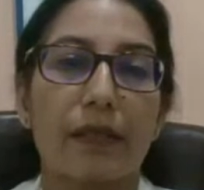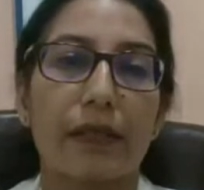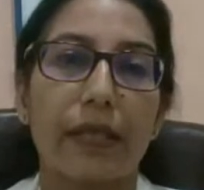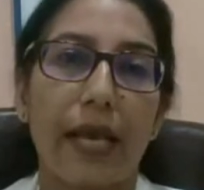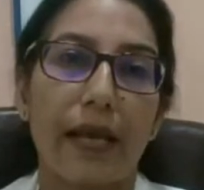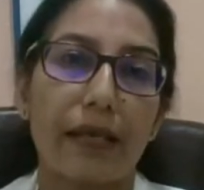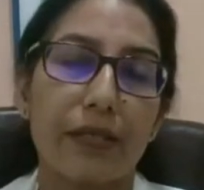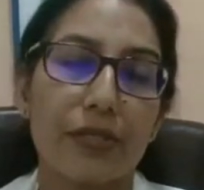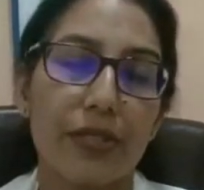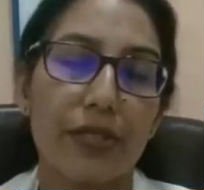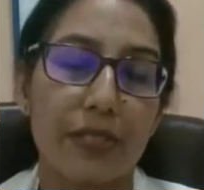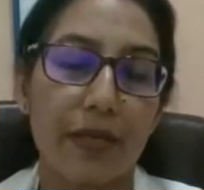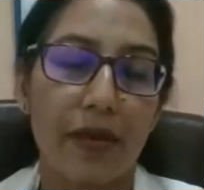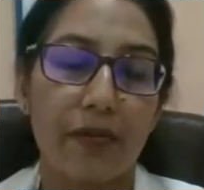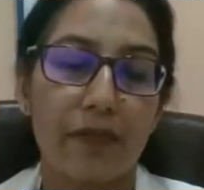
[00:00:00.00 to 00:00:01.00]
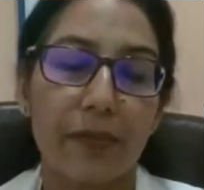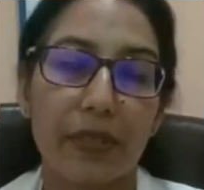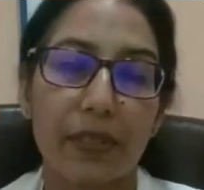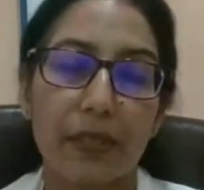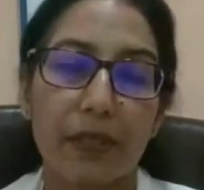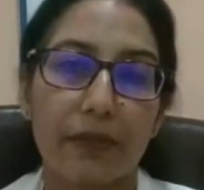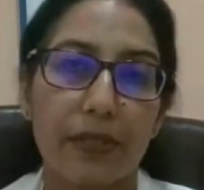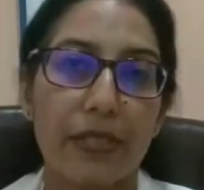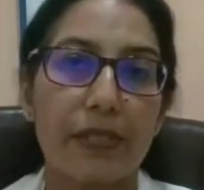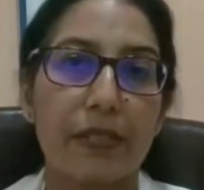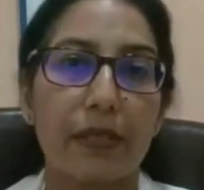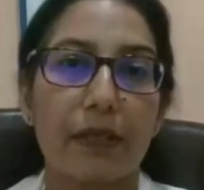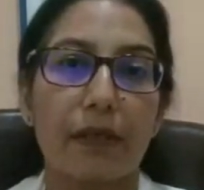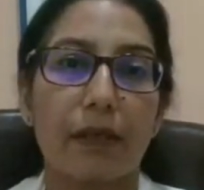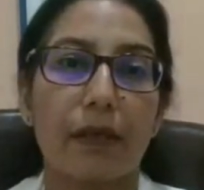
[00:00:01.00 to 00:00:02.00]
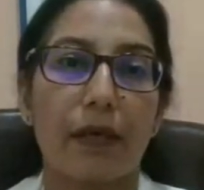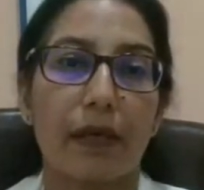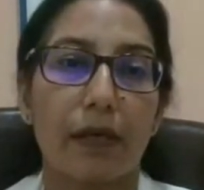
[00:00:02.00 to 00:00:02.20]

the allergies have been increasing